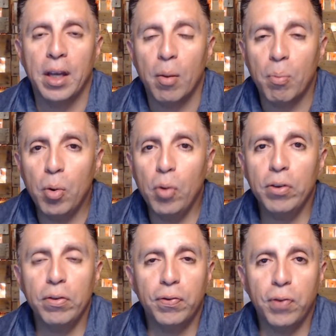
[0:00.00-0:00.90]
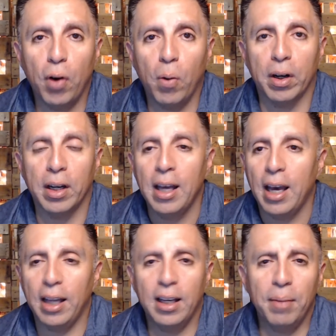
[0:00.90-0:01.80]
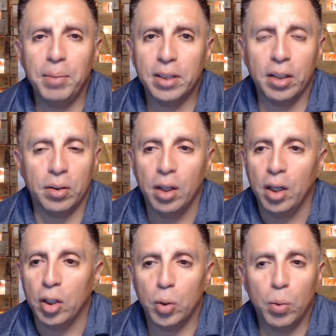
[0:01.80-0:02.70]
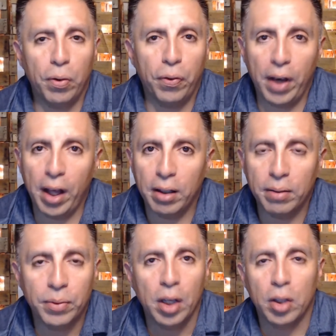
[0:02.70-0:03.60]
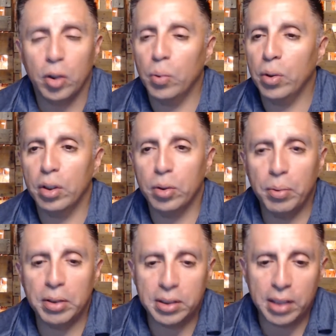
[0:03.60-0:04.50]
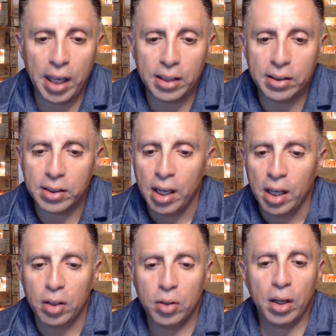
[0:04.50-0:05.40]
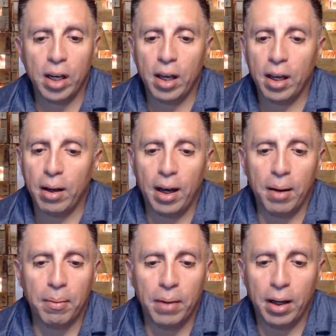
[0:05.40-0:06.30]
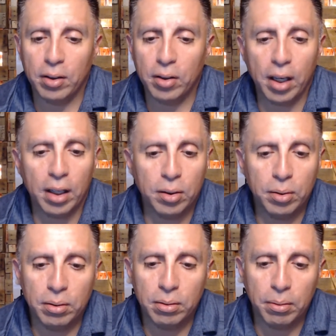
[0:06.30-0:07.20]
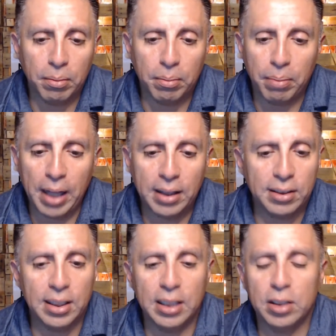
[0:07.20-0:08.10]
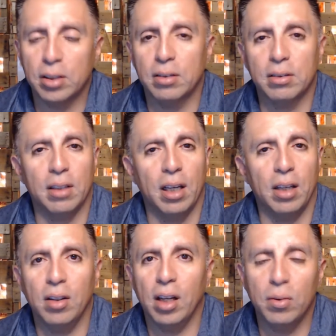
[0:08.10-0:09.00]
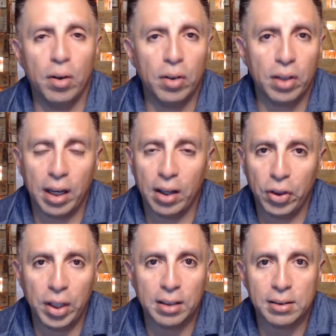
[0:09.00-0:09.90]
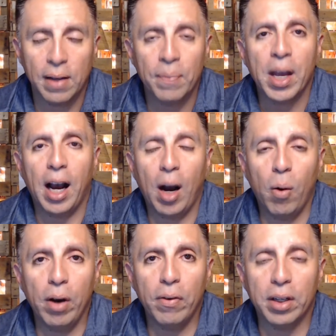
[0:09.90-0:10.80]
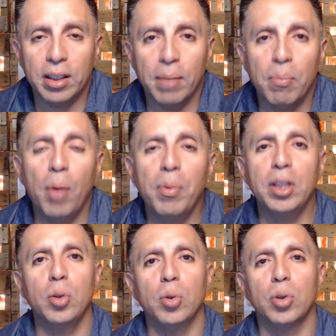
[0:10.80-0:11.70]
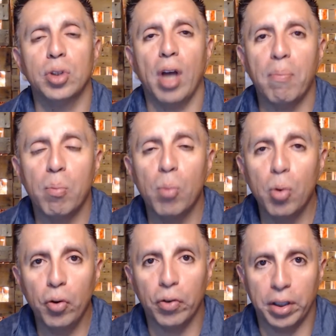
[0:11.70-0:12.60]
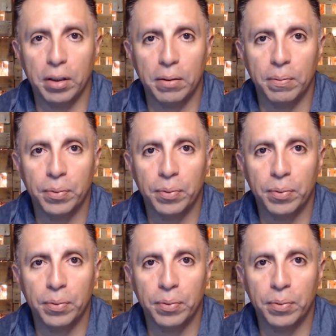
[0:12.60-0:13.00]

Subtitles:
And let me tell you, you will fail. You're gonna do mistakes. You're gonna do bad decisions. You're gonna do all kind of things. However, the moment that you start moving,